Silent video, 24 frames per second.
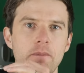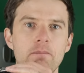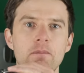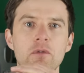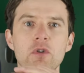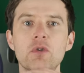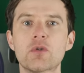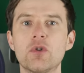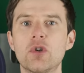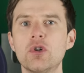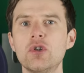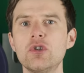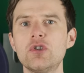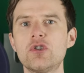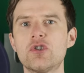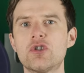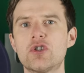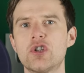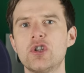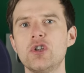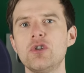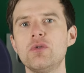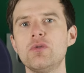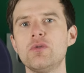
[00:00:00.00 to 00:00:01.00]
You could
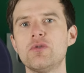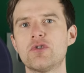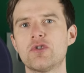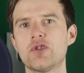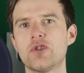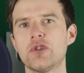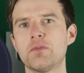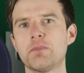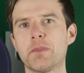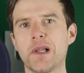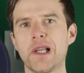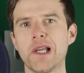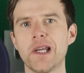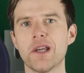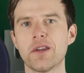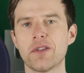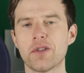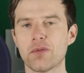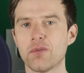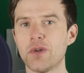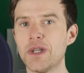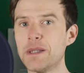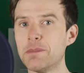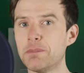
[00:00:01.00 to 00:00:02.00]
choose to play a
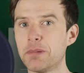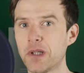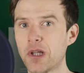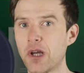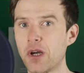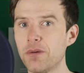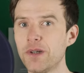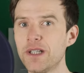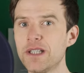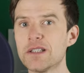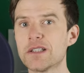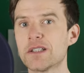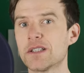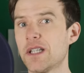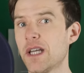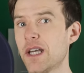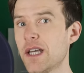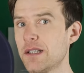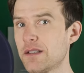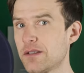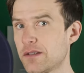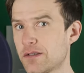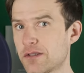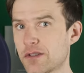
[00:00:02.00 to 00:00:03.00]
three blow
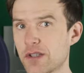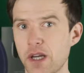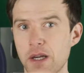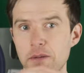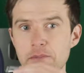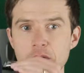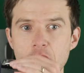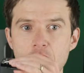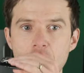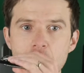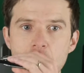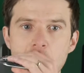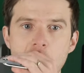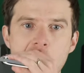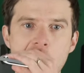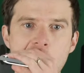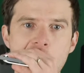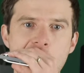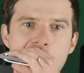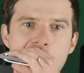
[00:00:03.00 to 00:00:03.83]
instead, same note.